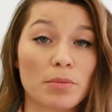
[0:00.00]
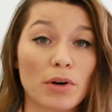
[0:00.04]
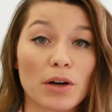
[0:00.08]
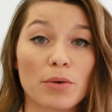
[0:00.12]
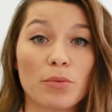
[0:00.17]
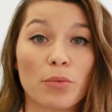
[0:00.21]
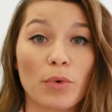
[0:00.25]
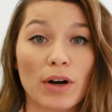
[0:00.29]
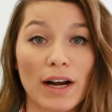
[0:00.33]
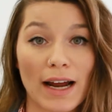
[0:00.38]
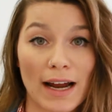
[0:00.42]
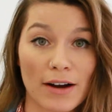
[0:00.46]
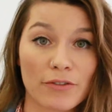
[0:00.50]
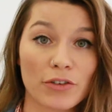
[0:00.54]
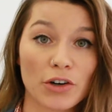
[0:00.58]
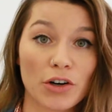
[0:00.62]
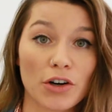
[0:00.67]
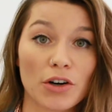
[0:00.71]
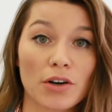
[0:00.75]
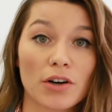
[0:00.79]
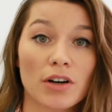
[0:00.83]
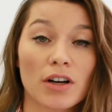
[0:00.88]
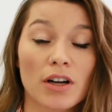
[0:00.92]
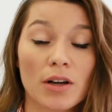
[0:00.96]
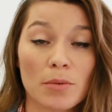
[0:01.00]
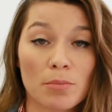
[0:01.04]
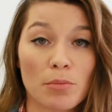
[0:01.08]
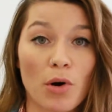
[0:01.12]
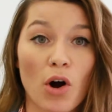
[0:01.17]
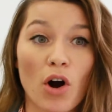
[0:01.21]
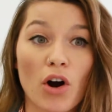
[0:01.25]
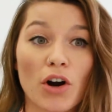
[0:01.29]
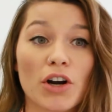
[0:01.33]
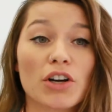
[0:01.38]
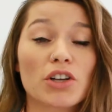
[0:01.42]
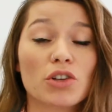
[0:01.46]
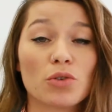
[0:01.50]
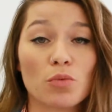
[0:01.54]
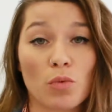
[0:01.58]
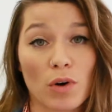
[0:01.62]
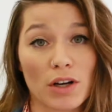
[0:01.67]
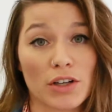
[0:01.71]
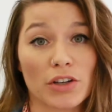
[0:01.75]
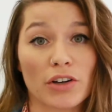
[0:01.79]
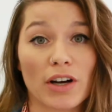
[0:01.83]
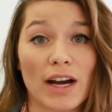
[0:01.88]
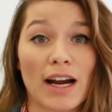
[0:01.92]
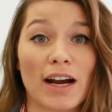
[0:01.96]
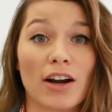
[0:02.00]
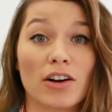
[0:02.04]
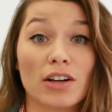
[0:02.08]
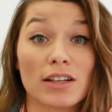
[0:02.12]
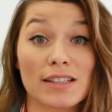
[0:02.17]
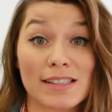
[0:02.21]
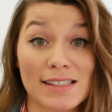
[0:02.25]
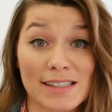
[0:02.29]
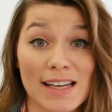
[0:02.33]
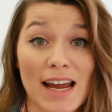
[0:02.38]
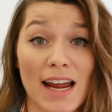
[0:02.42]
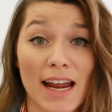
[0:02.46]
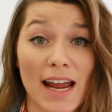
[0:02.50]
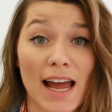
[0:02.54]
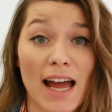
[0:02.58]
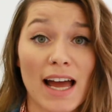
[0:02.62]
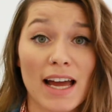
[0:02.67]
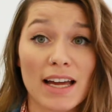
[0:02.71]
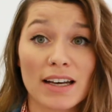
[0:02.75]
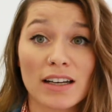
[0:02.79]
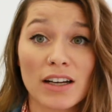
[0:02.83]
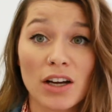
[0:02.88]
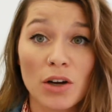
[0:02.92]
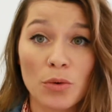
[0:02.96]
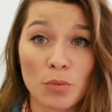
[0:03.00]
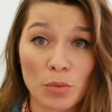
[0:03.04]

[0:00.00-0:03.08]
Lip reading: But whatever part you want your hair to stay at,